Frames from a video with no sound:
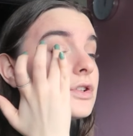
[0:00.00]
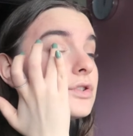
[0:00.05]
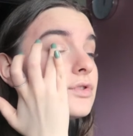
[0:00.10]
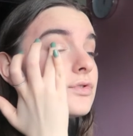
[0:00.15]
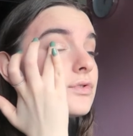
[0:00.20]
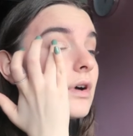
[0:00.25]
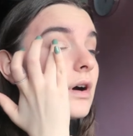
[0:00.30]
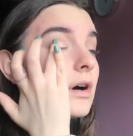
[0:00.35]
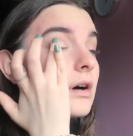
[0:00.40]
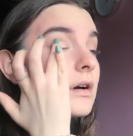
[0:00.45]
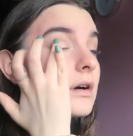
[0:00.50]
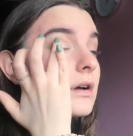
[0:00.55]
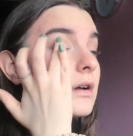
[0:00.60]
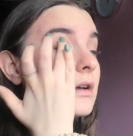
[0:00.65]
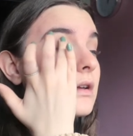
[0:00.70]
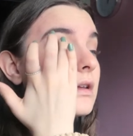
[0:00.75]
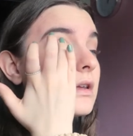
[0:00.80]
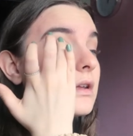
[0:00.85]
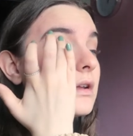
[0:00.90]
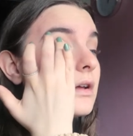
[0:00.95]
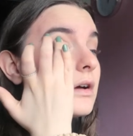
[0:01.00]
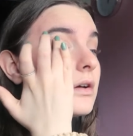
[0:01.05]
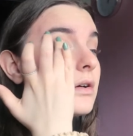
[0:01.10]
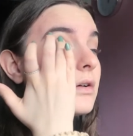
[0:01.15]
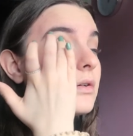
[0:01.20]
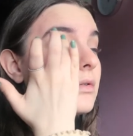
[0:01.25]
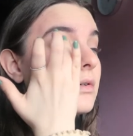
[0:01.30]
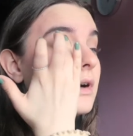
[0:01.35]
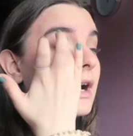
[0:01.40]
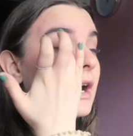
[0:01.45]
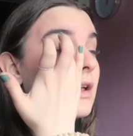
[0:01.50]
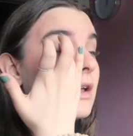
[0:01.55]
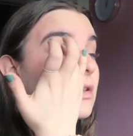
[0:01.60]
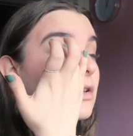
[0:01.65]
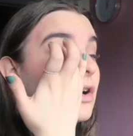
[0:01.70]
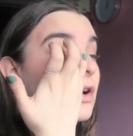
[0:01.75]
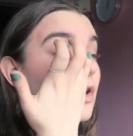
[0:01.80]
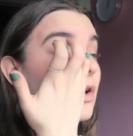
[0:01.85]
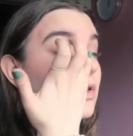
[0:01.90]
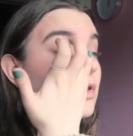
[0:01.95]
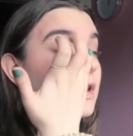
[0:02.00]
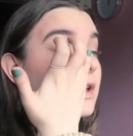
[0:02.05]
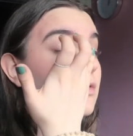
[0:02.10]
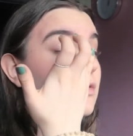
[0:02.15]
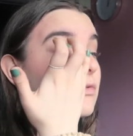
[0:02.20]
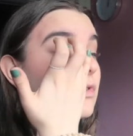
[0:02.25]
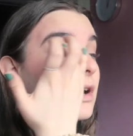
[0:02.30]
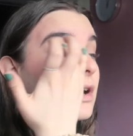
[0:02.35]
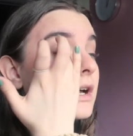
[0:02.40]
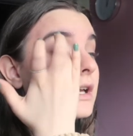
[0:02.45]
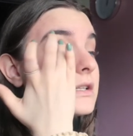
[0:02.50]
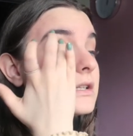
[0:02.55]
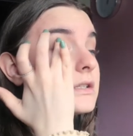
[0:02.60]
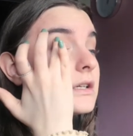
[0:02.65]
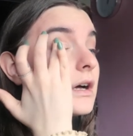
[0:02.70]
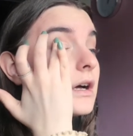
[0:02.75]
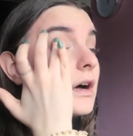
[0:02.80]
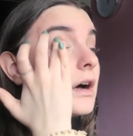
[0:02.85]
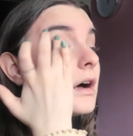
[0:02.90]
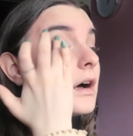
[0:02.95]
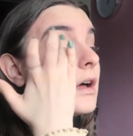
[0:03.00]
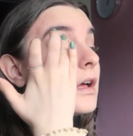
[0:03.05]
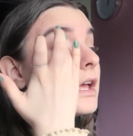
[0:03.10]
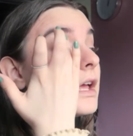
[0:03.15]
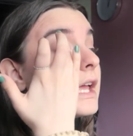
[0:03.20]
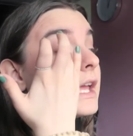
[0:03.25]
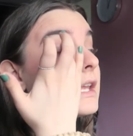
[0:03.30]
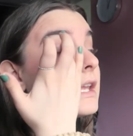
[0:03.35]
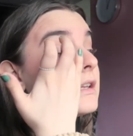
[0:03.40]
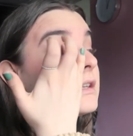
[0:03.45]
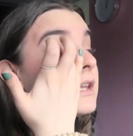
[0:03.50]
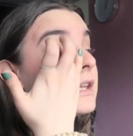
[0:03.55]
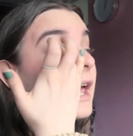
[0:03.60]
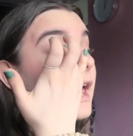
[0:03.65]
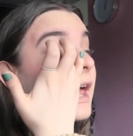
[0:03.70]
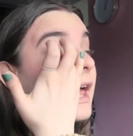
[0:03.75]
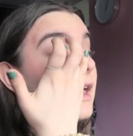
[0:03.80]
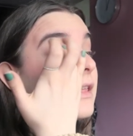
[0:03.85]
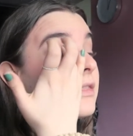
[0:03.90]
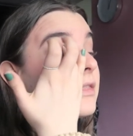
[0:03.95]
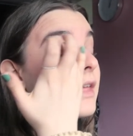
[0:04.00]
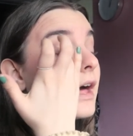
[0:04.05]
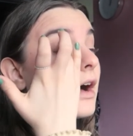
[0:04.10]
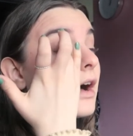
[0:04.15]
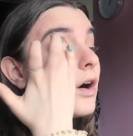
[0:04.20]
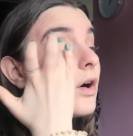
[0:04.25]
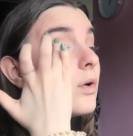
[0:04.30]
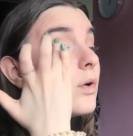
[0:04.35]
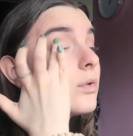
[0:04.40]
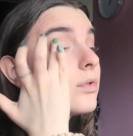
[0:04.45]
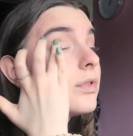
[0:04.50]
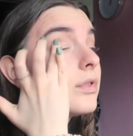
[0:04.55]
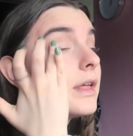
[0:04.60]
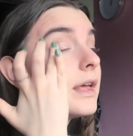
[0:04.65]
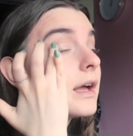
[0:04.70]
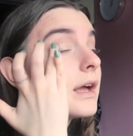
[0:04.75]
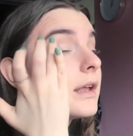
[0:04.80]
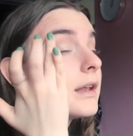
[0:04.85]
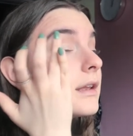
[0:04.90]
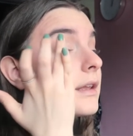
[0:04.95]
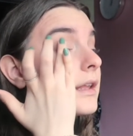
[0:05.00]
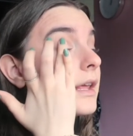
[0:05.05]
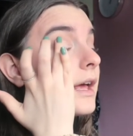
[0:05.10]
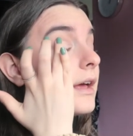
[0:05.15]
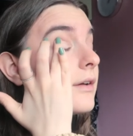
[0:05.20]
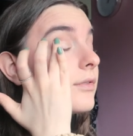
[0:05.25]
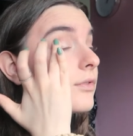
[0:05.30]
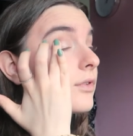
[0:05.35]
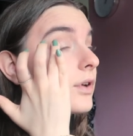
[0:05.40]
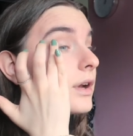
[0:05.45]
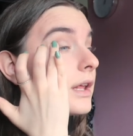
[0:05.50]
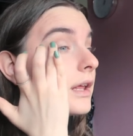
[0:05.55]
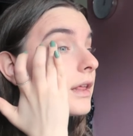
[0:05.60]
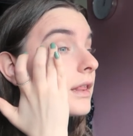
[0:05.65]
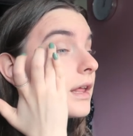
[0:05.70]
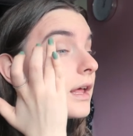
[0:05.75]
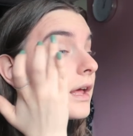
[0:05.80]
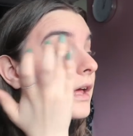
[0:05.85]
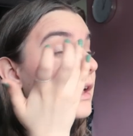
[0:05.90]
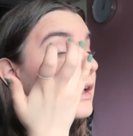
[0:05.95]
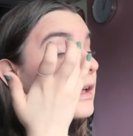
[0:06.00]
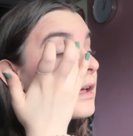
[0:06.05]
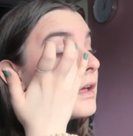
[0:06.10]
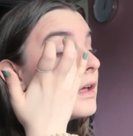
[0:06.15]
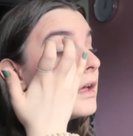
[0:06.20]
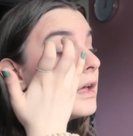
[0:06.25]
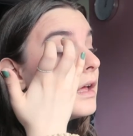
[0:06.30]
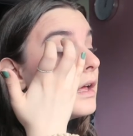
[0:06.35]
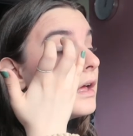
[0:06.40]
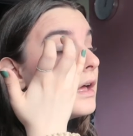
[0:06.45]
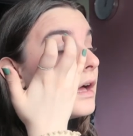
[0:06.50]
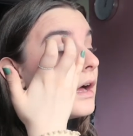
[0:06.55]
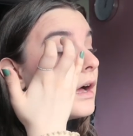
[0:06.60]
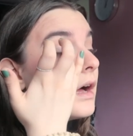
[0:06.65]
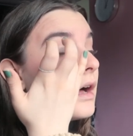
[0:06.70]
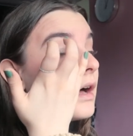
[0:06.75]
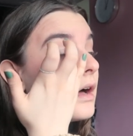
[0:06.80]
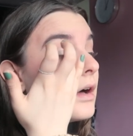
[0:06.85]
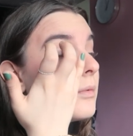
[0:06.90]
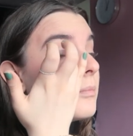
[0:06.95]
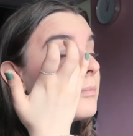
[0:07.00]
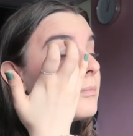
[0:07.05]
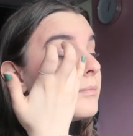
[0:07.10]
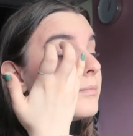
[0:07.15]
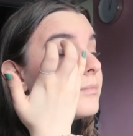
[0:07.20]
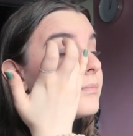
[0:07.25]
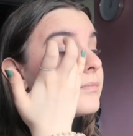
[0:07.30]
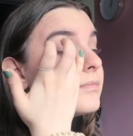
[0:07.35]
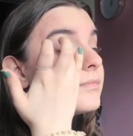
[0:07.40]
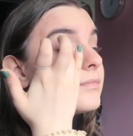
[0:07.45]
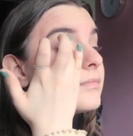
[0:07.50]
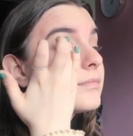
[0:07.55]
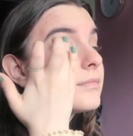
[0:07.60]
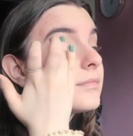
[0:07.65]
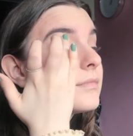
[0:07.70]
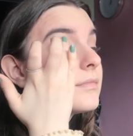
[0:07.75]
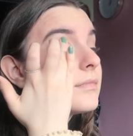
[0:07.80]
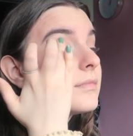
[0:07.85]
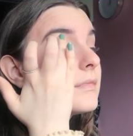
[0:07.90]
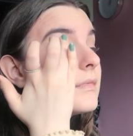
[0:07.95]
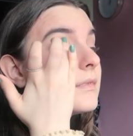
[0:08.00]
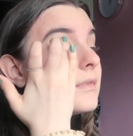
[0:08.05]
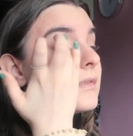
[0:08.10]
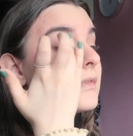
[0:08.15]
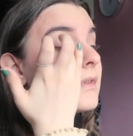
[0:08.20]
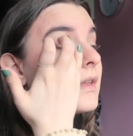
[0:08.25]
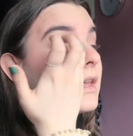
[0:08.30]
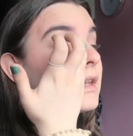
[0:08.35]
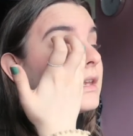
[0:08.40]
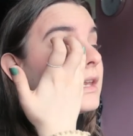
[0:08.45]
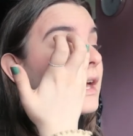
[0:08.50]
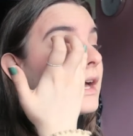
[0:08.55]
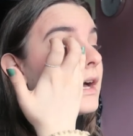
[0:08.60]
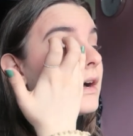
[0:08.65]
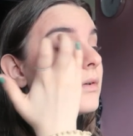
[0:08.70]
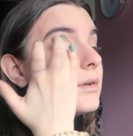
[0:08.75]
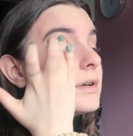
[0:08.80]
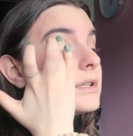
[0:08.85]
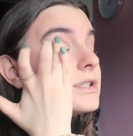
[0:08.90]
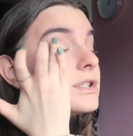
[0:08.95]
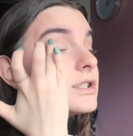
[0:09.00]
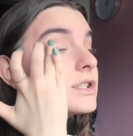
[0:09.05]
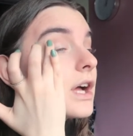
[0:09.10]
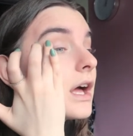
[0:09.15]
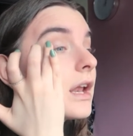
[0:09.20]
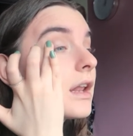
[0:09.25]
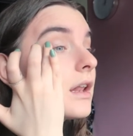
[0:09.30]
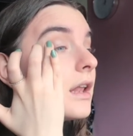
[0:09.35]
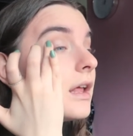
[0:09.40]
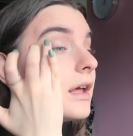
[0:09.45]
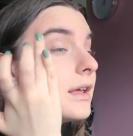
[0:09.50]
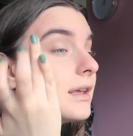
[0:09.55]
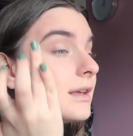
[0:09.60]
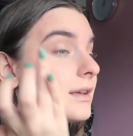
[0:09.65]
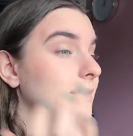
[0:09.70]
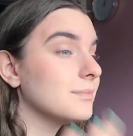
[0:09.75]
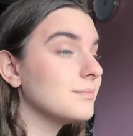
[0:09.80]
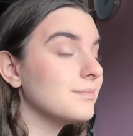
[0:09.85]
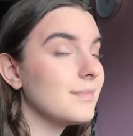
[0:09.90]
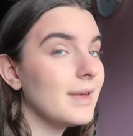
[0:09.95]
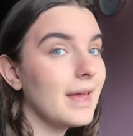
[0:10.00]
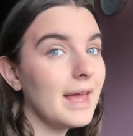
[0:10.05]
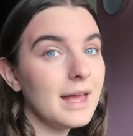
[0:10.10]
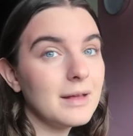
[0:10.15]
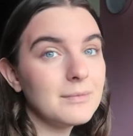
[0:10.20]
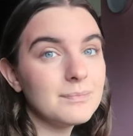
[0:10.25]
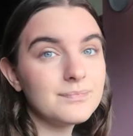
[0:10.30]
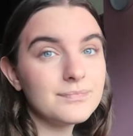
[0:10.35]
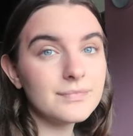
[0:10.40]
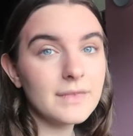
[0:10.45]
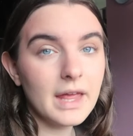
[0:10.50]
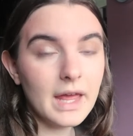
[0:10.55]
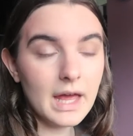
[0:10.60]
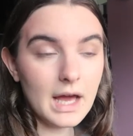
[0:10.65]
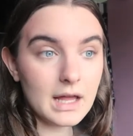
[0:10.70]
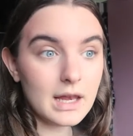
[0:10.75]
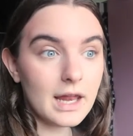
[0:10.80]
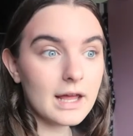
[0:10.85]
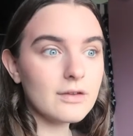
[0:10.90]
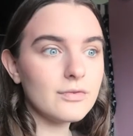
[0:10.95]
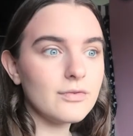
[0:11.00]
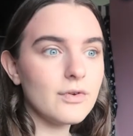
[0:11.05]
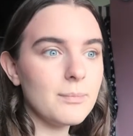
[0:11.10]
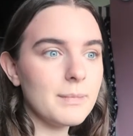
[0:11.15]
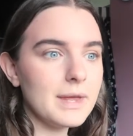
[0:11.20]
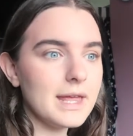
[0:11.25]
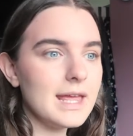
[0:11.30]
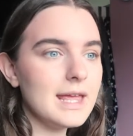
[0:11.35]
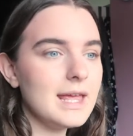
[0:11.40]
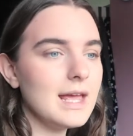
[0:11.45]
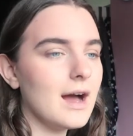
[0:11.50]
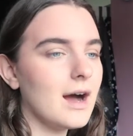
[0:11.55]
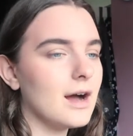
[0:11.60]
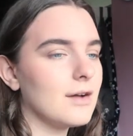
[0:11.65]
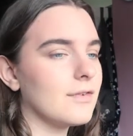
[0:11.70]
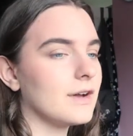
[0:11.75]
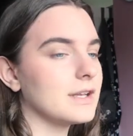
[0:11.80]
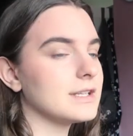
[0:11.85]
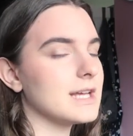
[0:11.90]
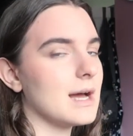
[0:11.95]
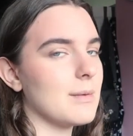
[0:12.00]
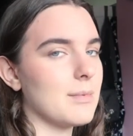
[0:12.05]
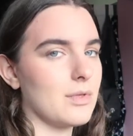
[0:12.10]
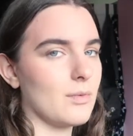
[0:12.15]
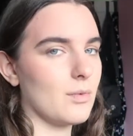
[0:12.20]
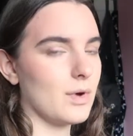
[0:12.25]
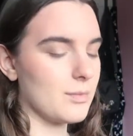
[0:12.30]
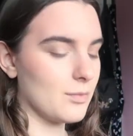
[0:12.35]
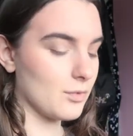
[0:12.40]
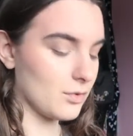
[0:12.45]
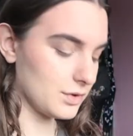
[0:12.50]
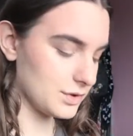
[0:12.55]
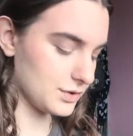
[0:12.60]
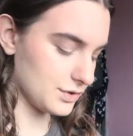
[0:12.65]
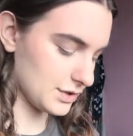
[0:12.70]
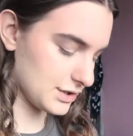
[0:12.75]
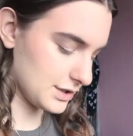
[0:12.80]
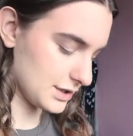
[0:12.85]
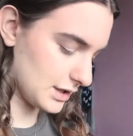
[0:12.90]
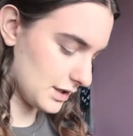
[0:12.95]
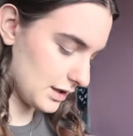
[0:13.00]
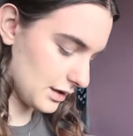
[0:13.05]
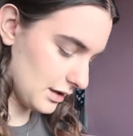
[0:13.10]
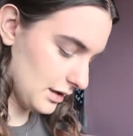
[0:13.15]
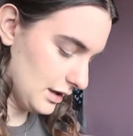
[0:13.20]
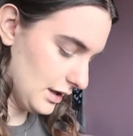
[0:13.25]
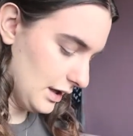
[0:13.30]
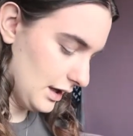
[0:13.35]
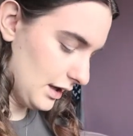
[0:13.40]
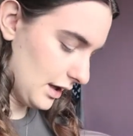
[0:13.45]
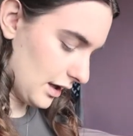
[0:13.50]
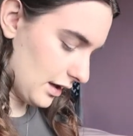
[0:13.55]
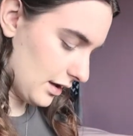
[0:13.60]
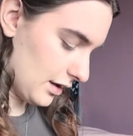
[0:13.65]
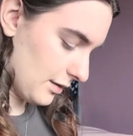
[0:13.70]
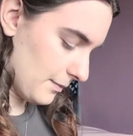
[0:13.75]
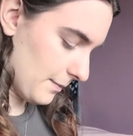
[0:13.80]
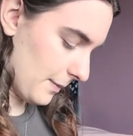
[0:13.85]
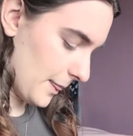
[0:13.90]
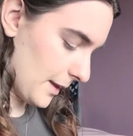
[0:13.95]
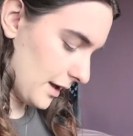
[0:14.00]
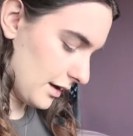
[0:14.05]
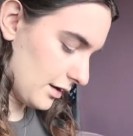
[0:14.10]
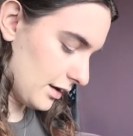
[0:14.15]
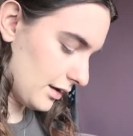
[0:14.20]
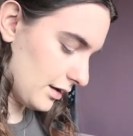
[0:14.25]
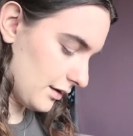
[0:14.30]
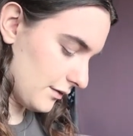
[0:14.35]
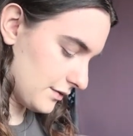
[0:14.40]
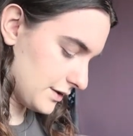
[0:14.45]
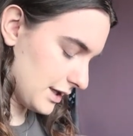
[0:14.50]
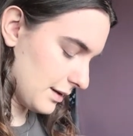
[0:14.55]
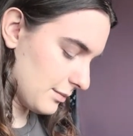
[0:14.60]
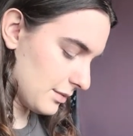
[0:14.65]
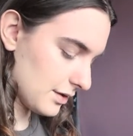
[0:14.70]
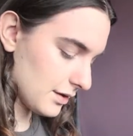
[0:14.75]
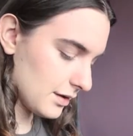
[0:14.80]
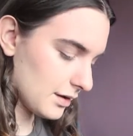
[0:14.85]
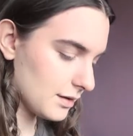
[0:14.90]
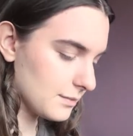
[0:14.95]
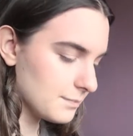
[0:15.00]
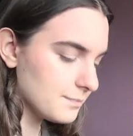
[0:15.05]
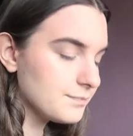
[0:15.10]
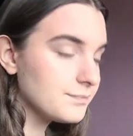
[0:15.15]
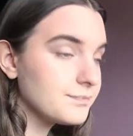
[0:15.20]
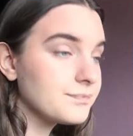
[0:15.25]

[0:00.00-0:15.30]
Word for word: drunk, you know, alcoholic writer, in debt, that whole thing. I didn't care for any of that. And now it's just kind of like meh. Like, for me, I find Tabitha way more interesting, and I love Tabitha.